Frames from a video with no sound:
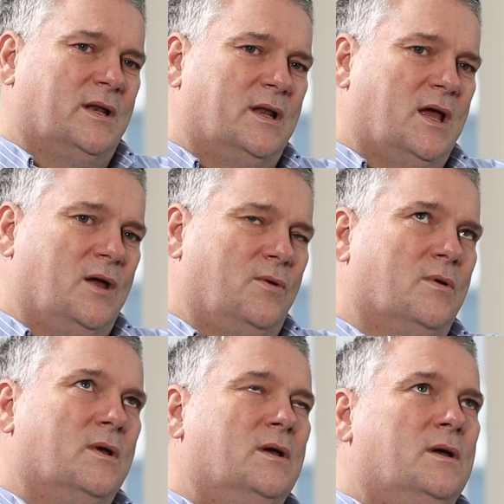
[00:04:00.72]
know
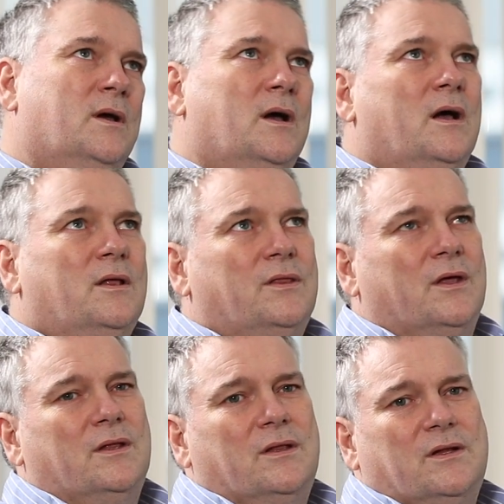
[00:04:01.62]

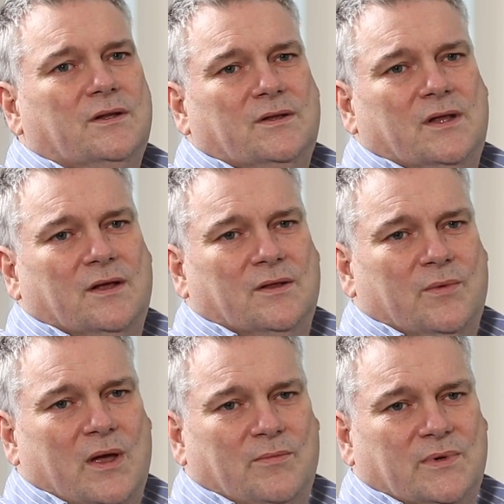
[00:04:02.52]
that the other
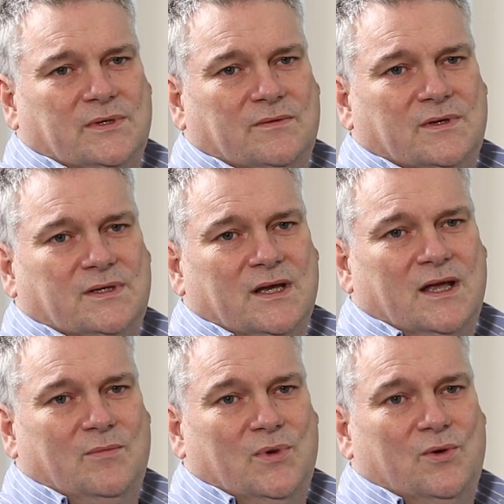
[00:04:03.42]
members of the
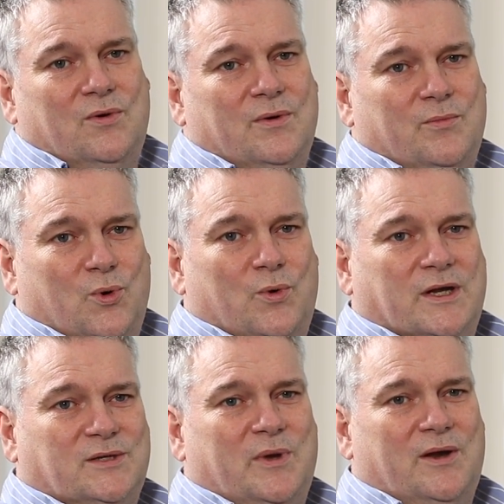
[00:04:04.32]
team who are more
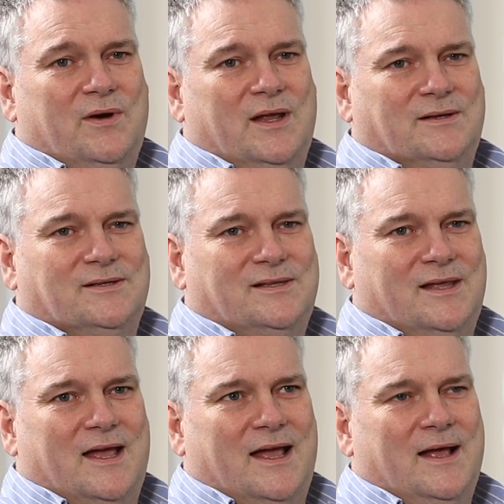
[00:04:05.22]
experienced
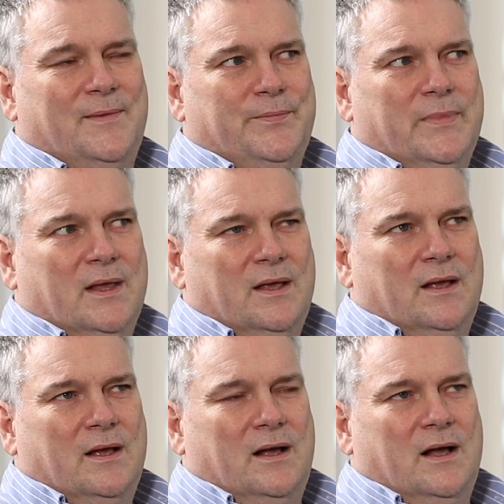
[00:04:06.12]
there
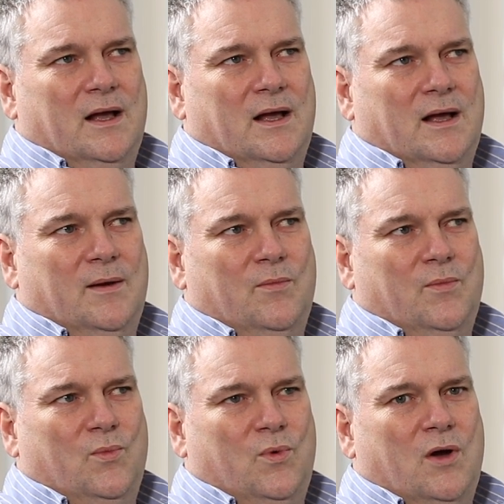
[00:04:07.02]

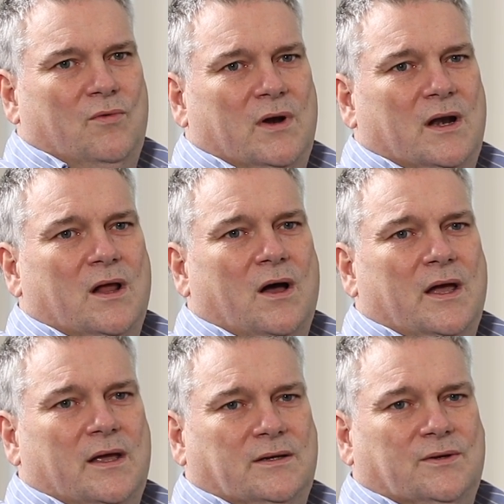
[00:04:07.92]
were
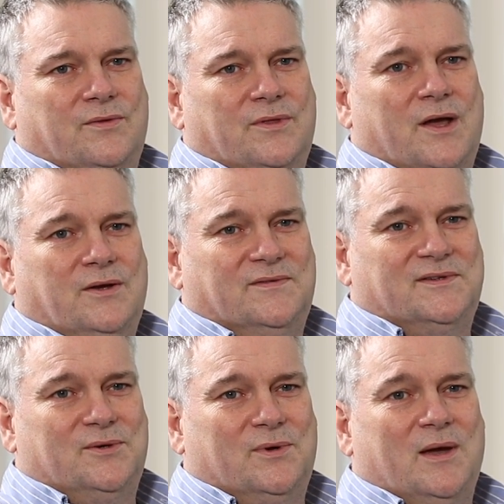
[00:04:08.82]
reliant on those of
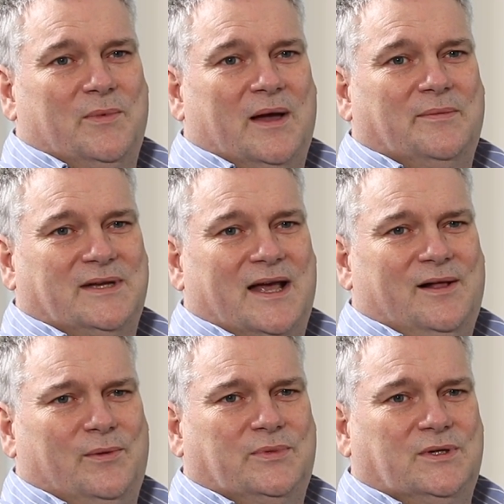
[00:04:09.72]
us who were coming up to
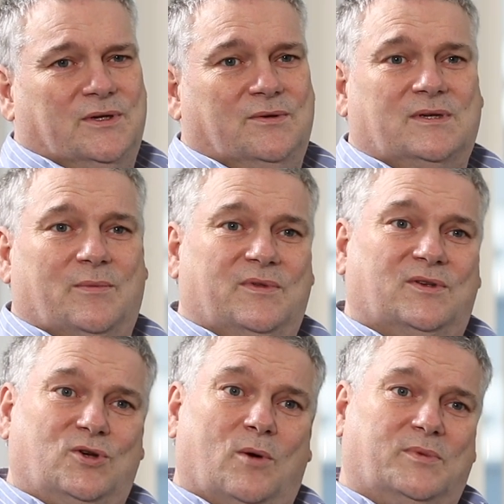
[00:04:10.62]
help to do some of
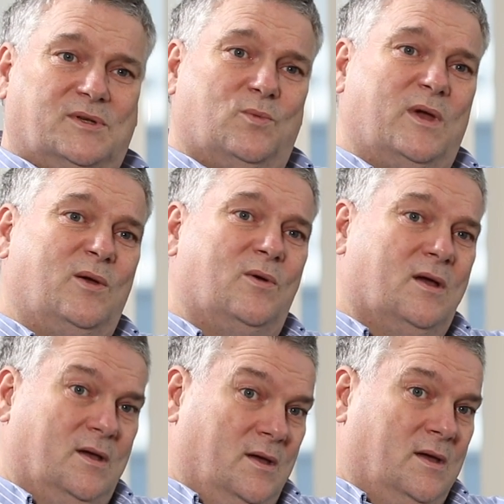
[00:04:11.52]
the jobs that we
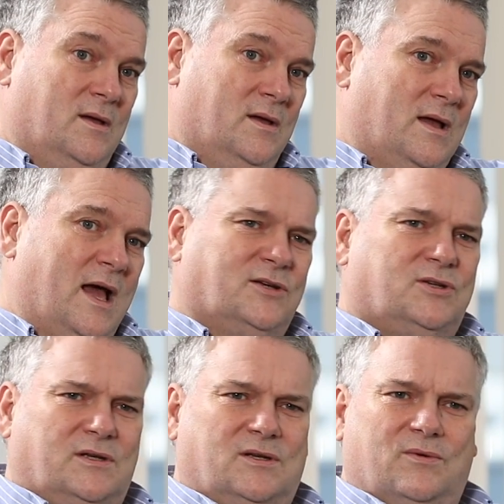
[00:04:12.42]

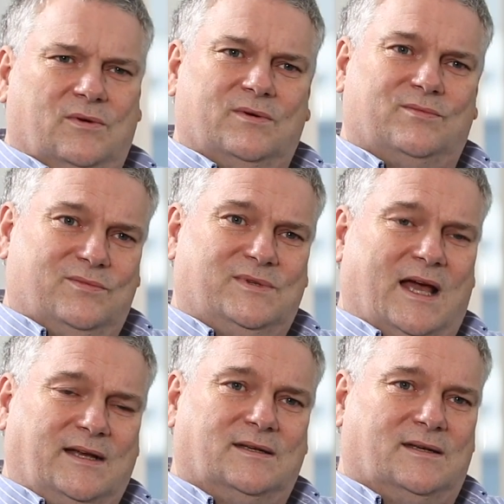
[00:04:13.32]
actually do
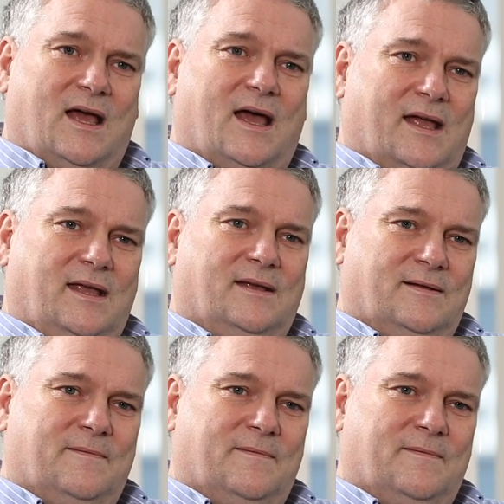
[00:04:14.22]
day to day,